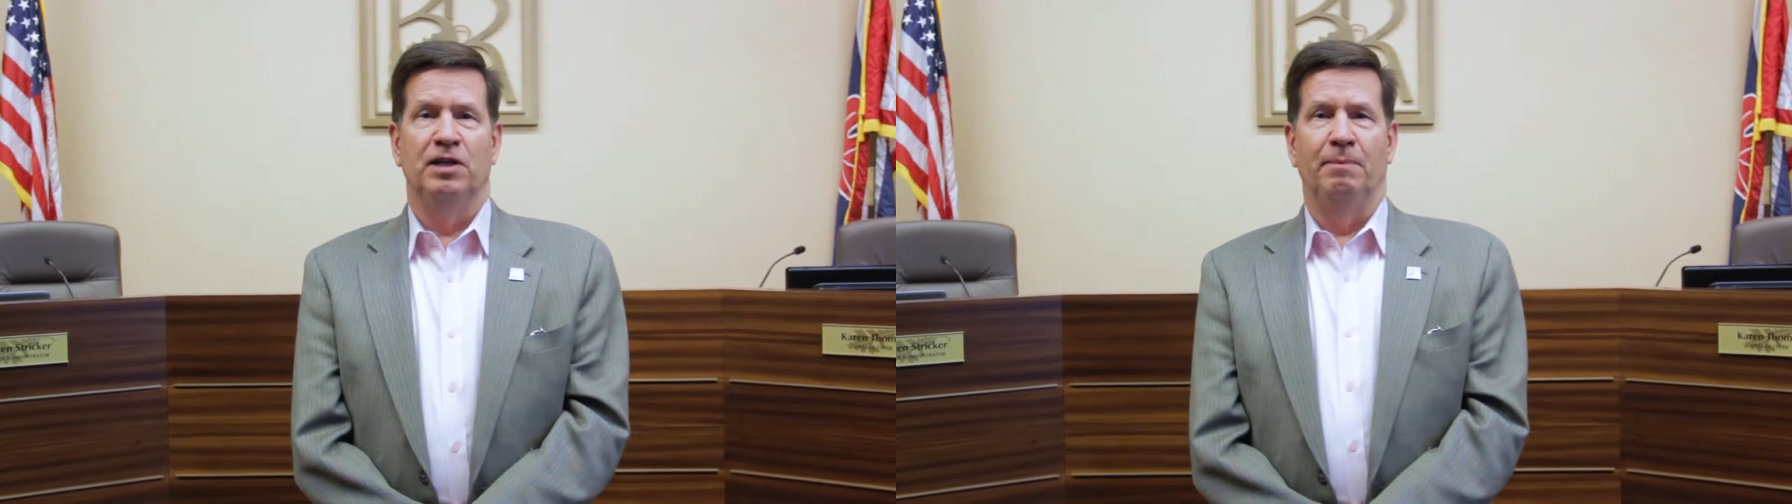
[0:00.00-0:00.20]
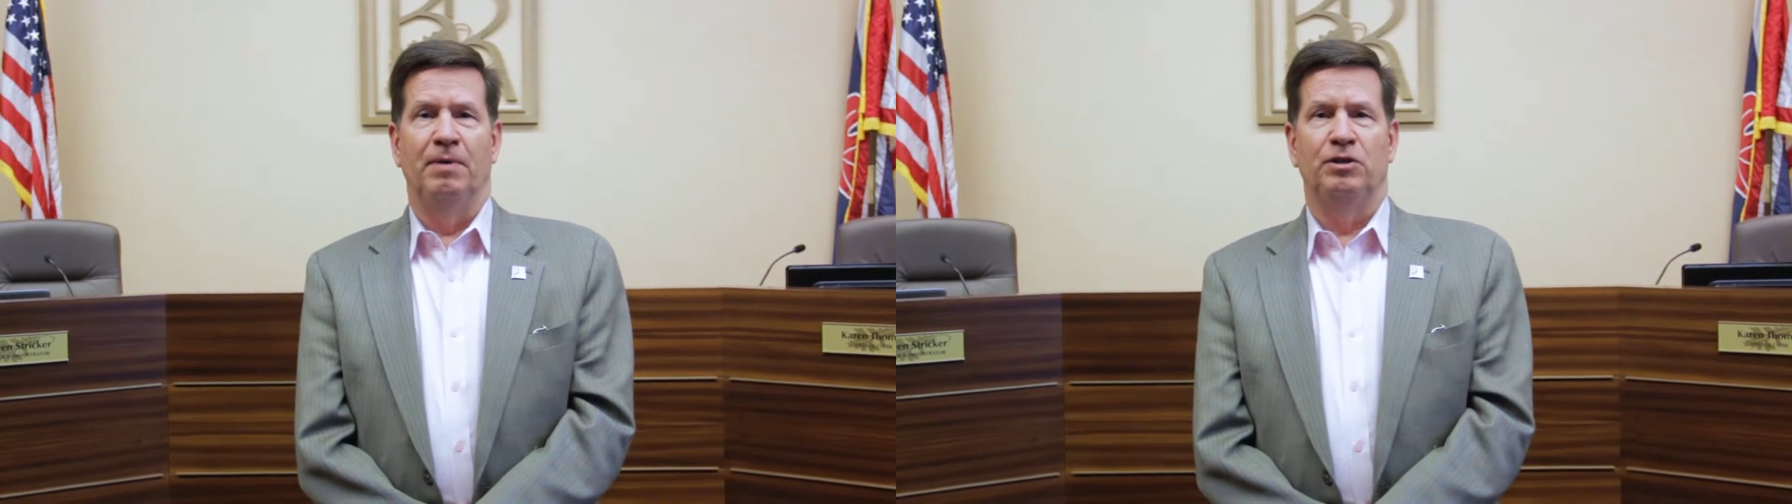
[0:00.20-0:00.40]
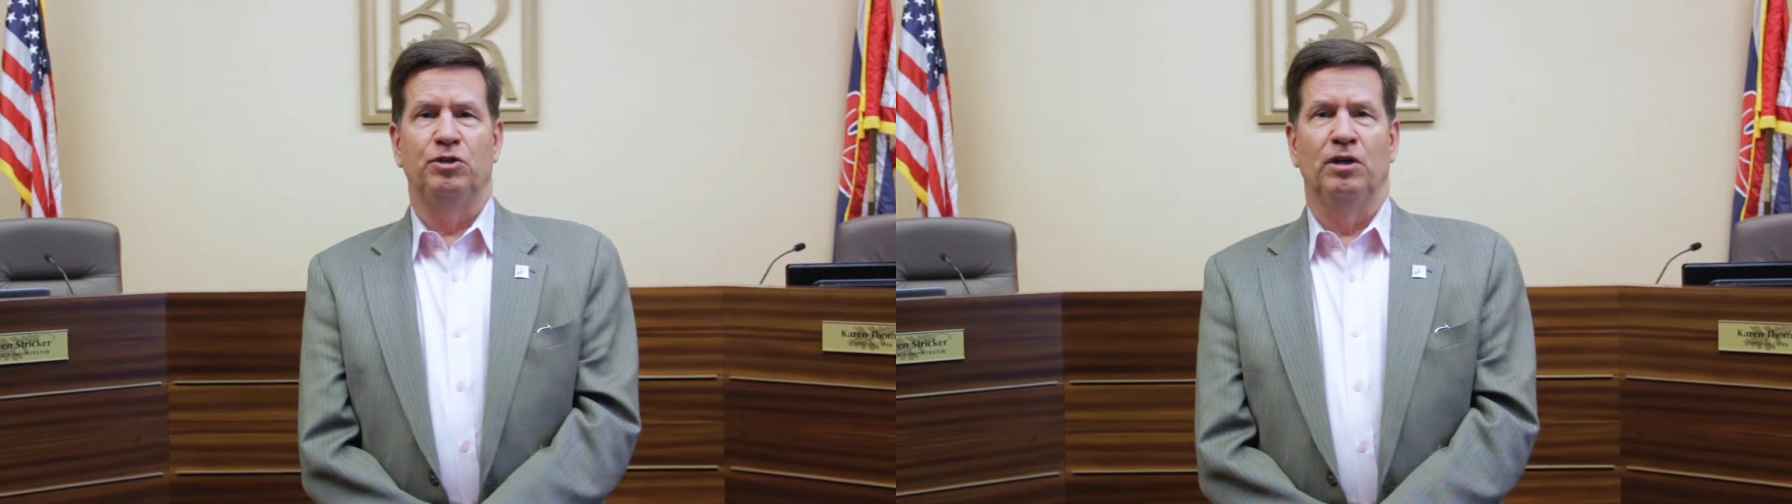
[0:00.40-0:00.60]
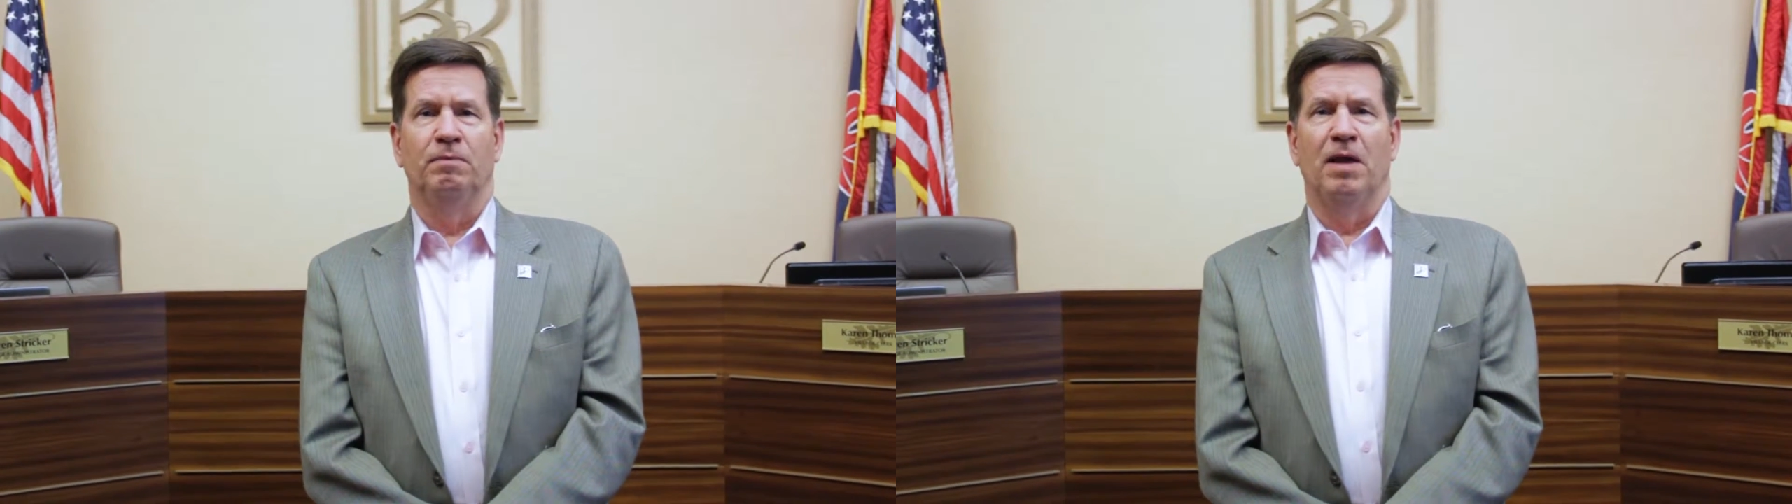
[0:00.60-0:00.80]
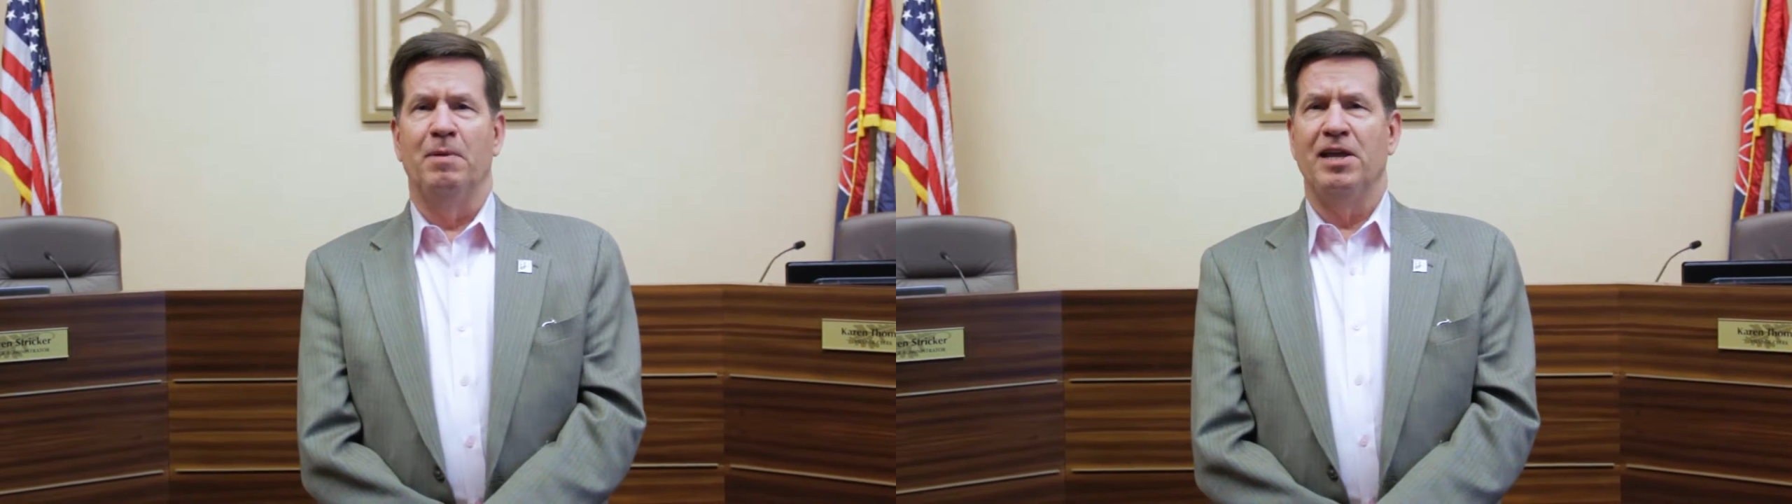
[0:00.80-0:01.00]
I'm not
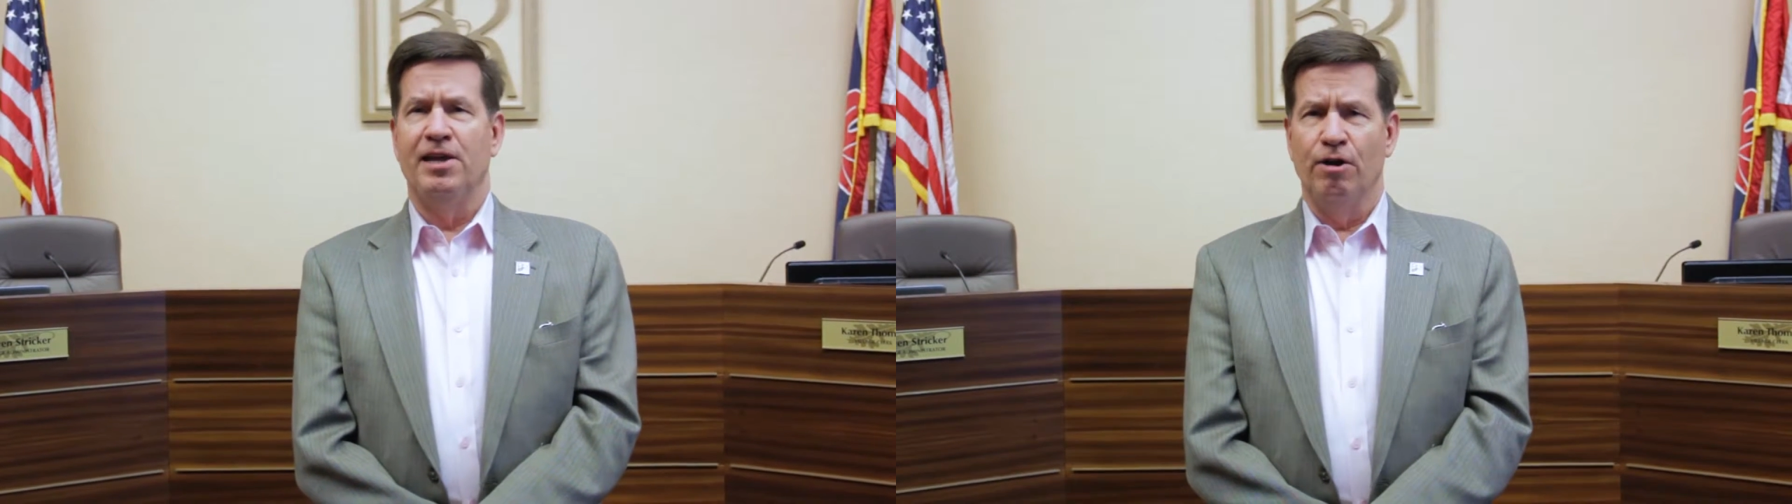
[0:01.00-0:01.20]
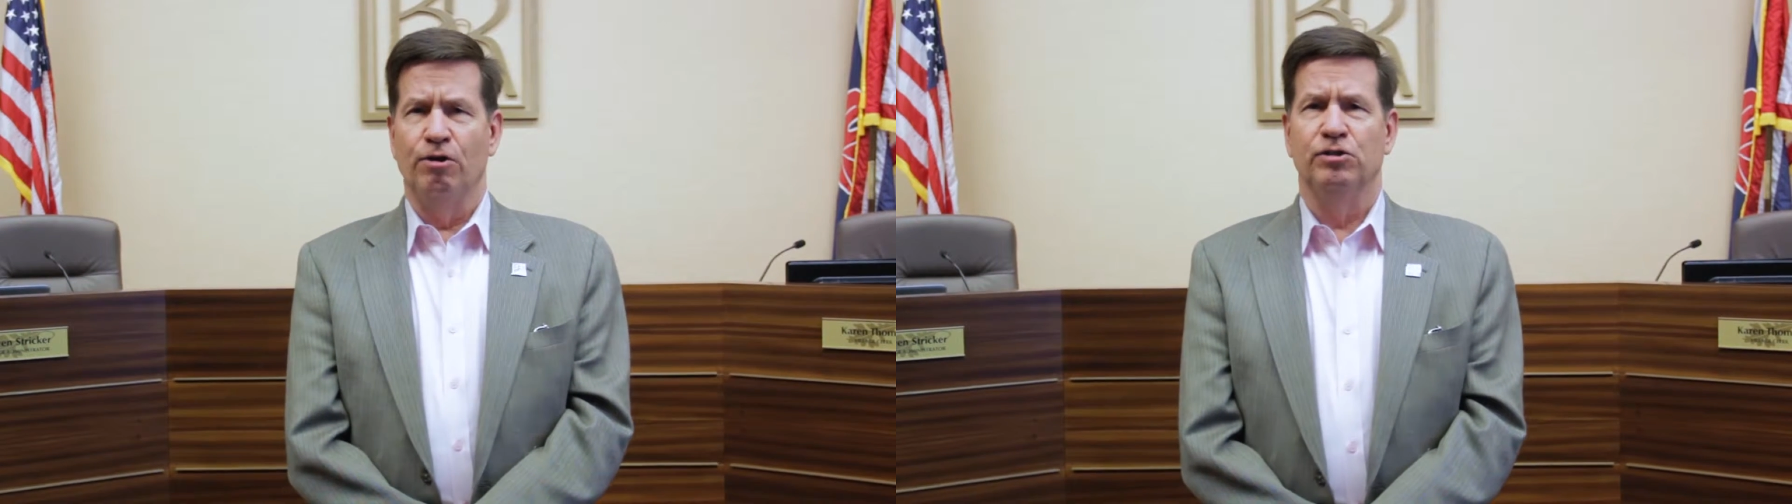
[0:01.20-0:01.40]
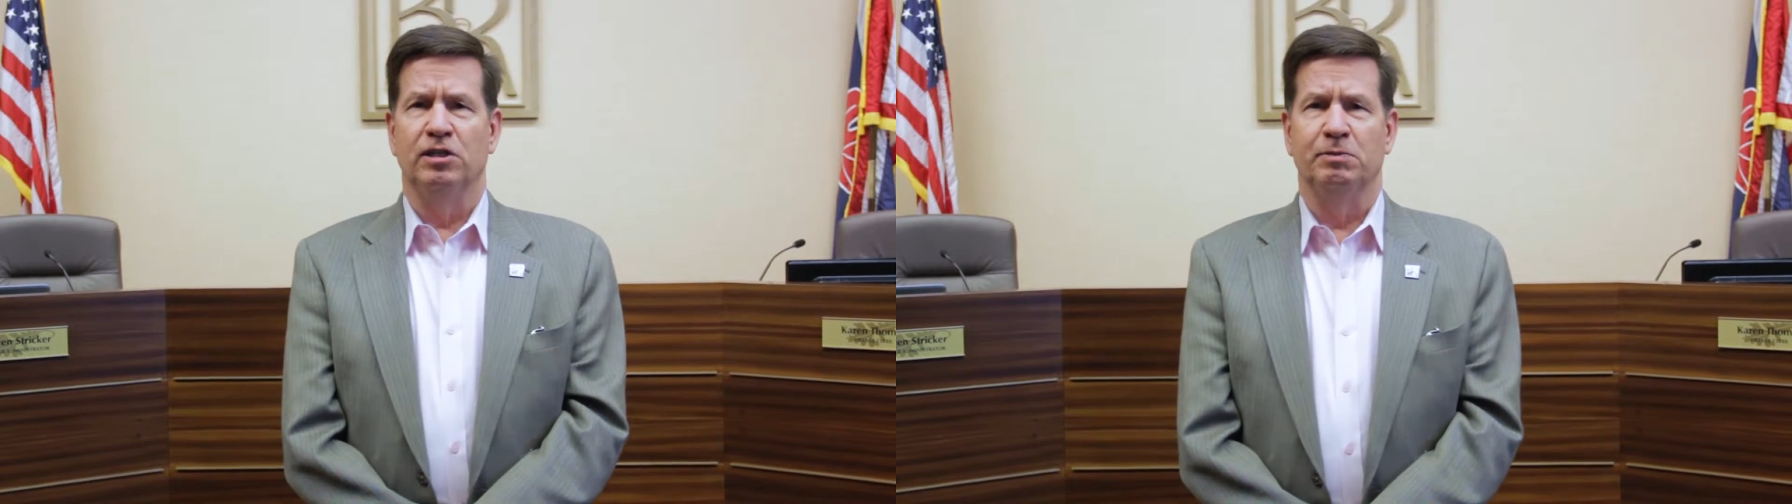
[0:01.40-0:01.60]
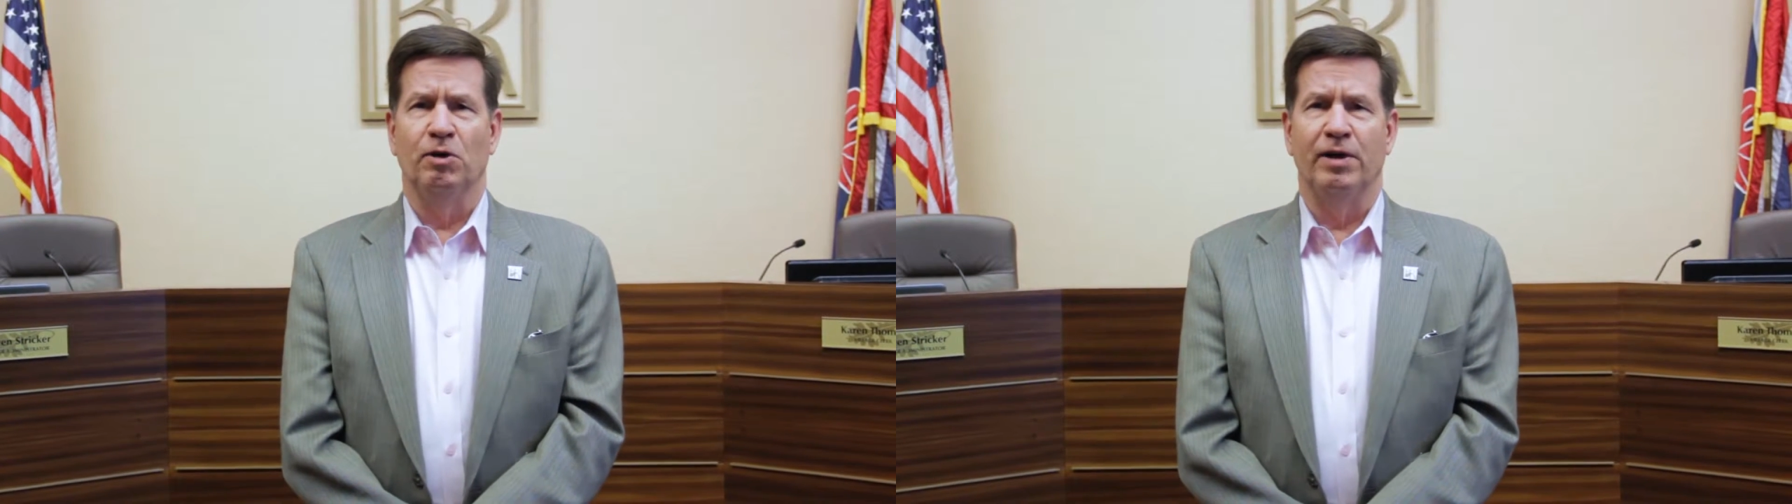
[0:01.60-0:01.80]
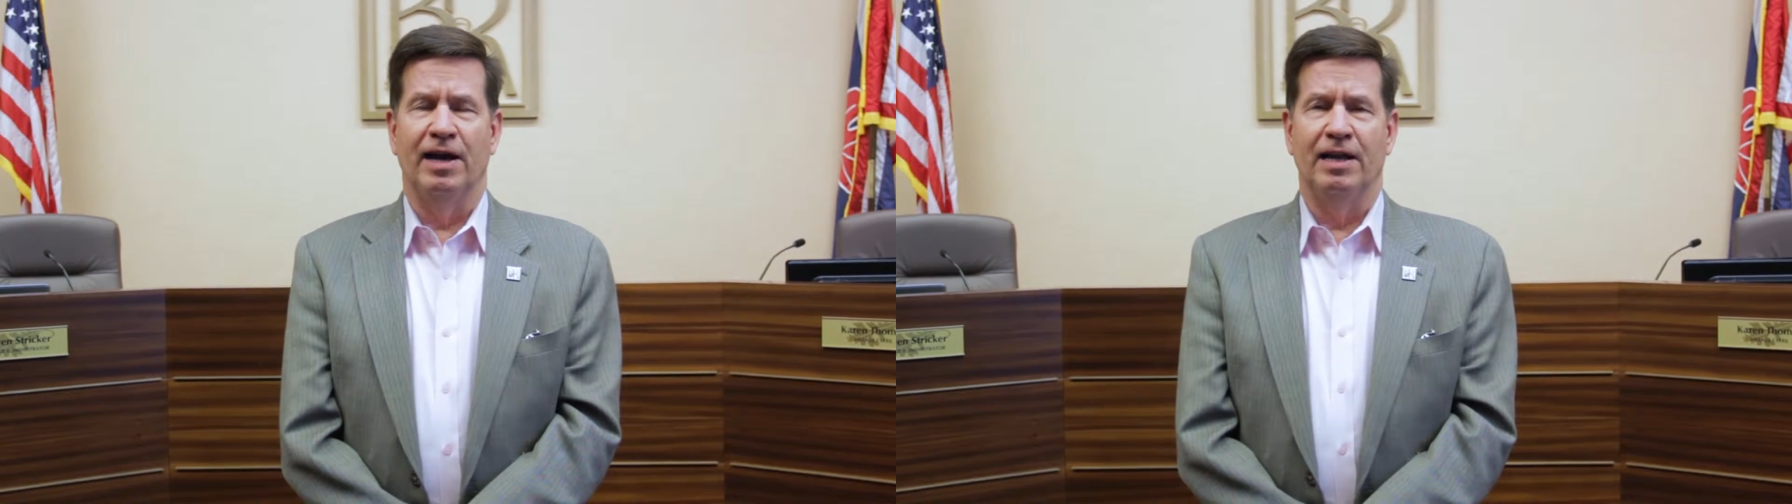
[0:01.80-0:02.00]
sure how many years it's been
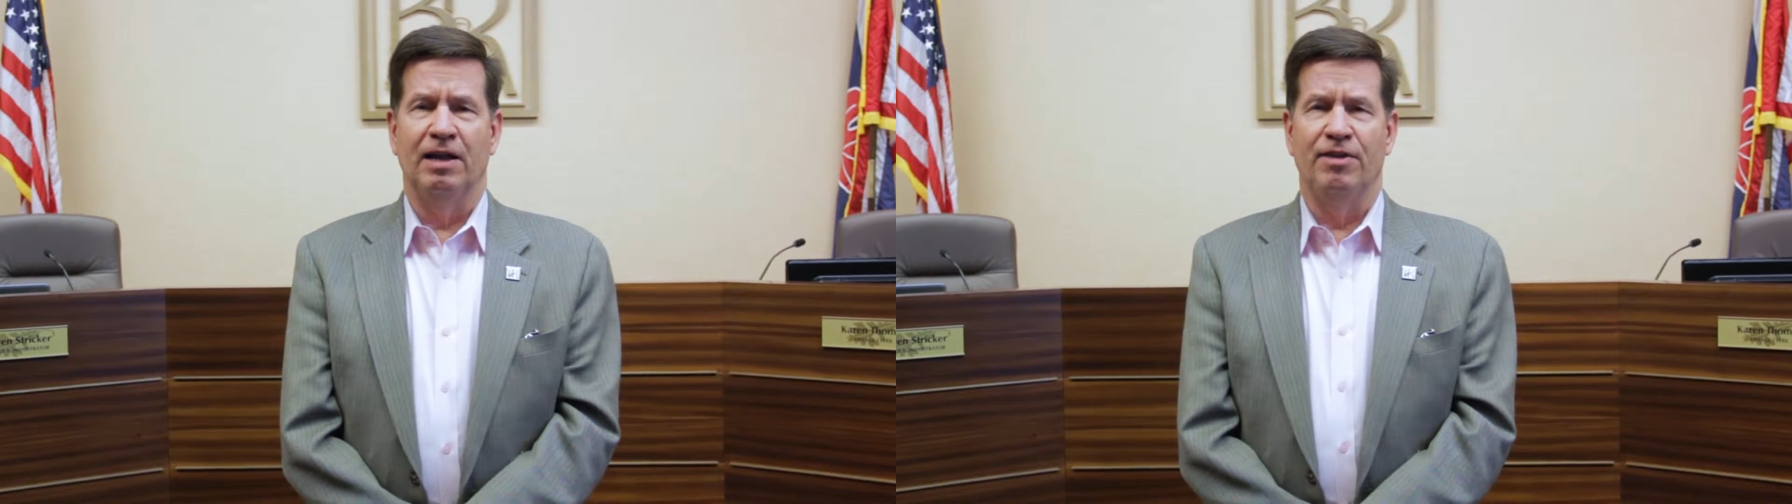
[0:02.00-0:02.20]
going on.